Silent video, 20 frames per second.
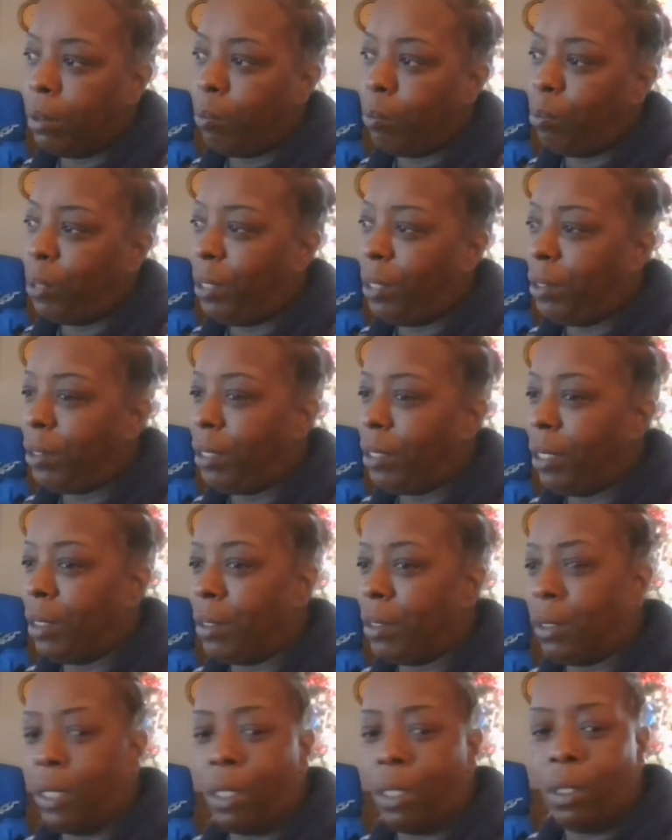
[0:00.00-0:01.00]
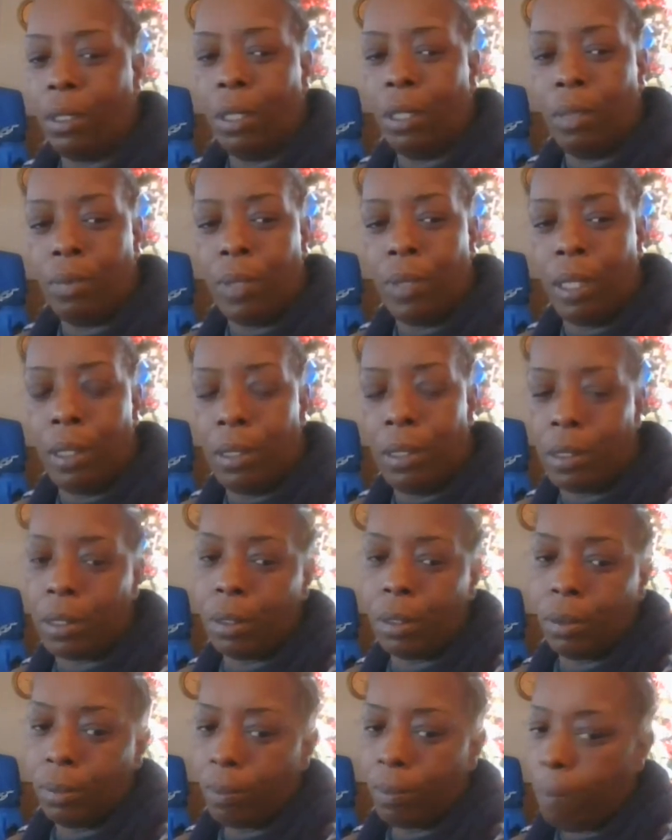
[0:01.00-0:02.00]
Paycheck is not enough now, is
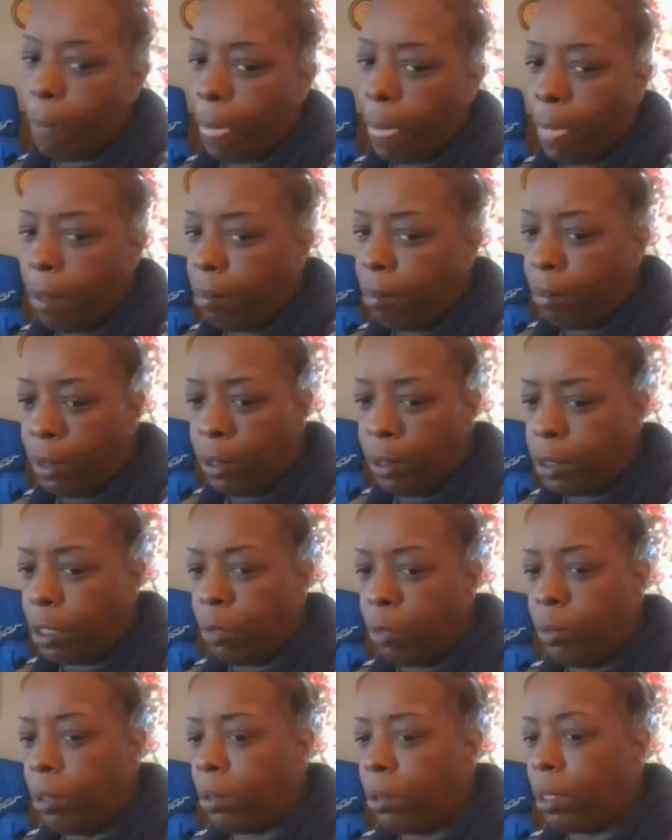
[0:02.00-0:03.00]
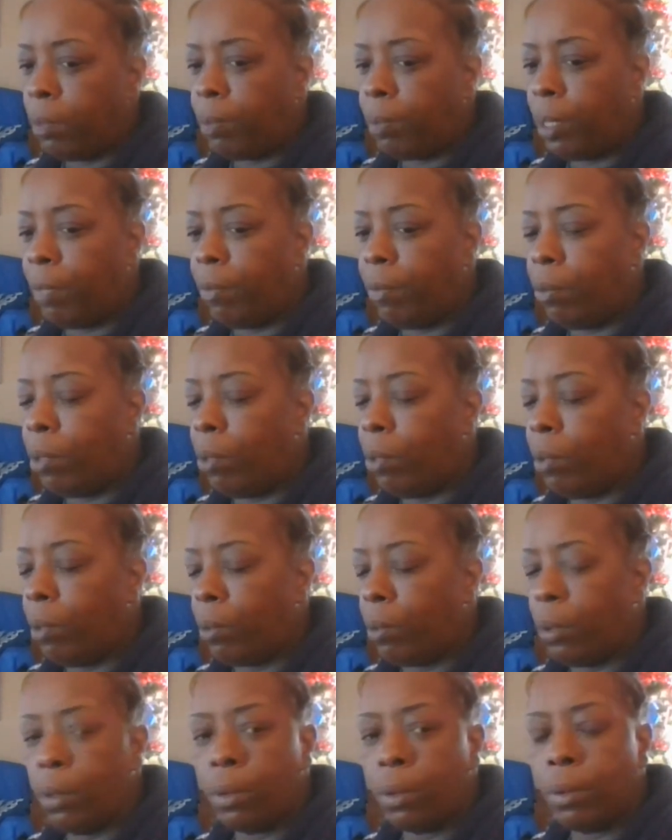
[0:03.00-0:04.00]
it? Military, we don't get paid for what we're
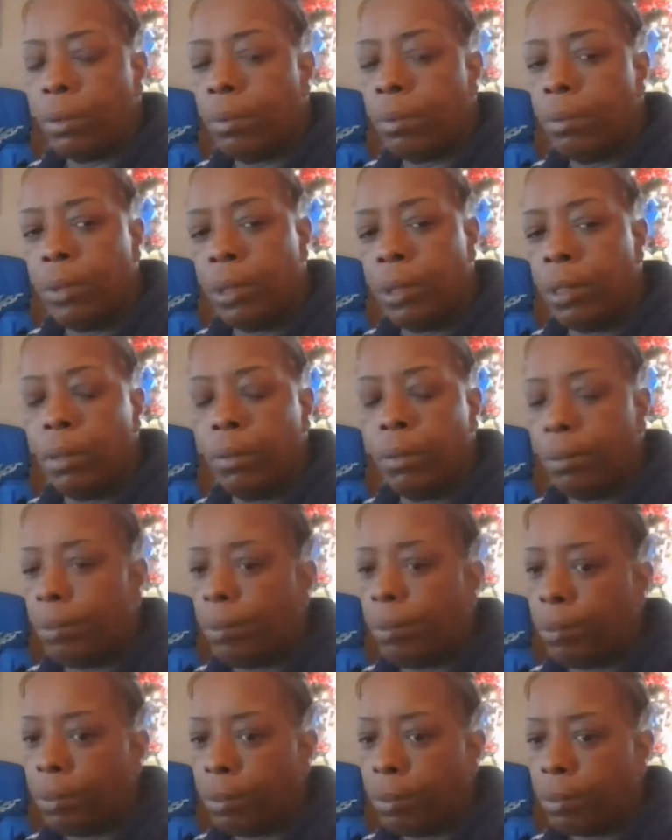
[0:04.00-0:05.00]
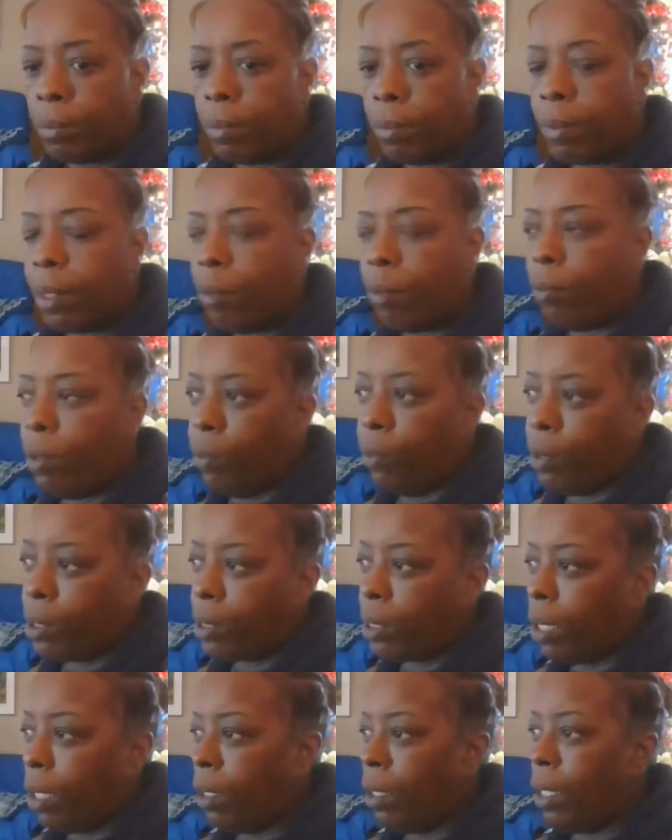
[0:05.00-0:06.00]
worth. We don't. We
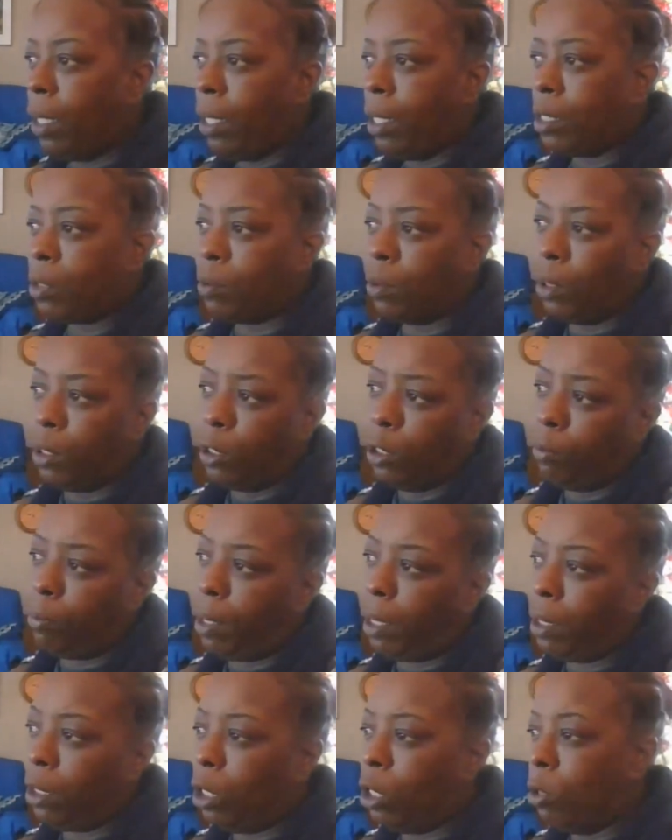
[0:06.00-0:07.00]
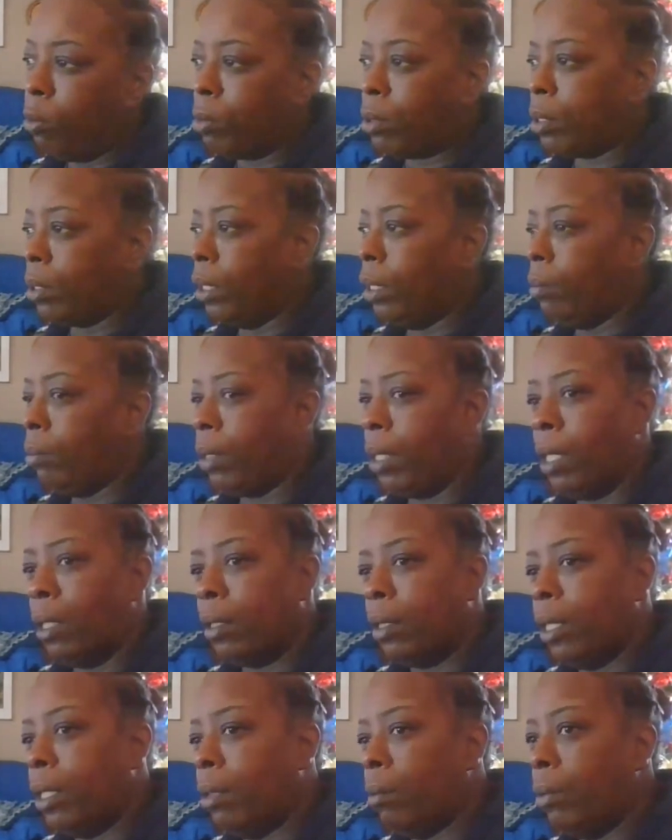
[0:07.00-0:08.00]
risk our lives where everybody home sleep.
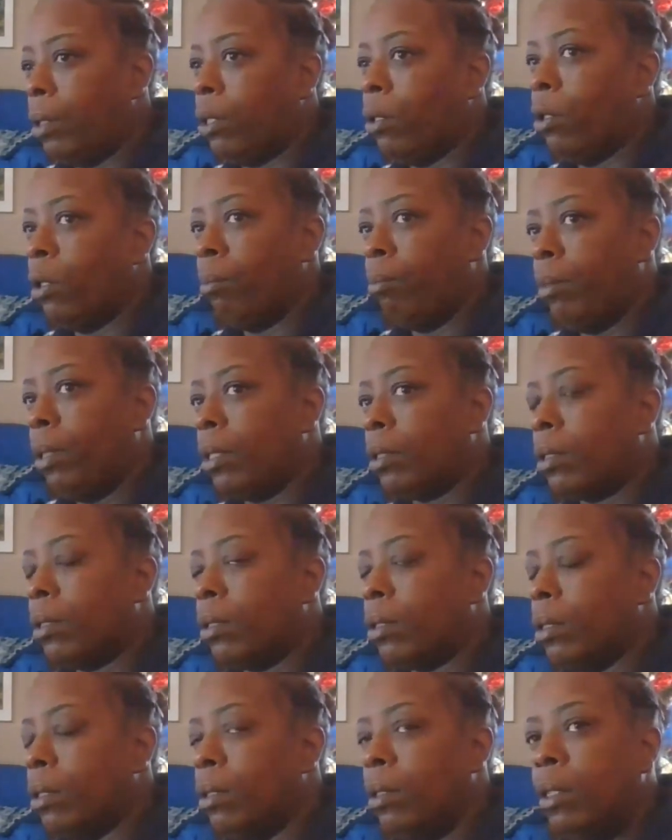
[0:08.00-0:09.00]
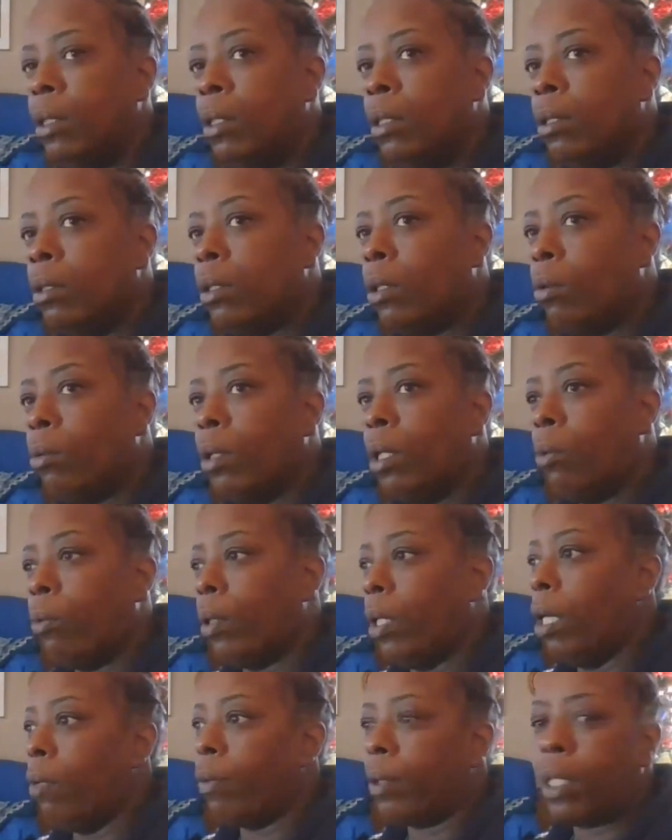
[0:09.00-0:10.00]
Goddamn, we go on missions and don't know
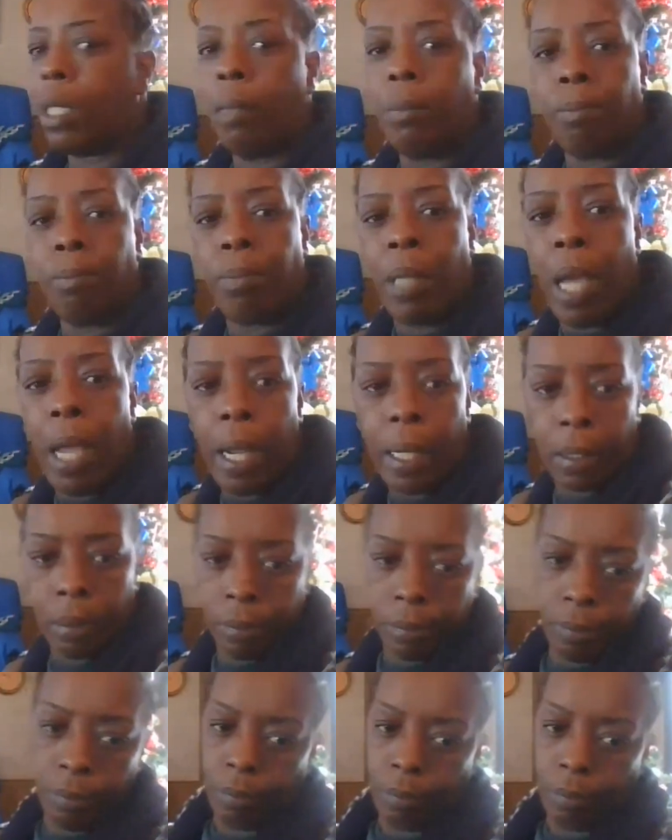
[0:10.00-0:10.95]
we're ever coming back.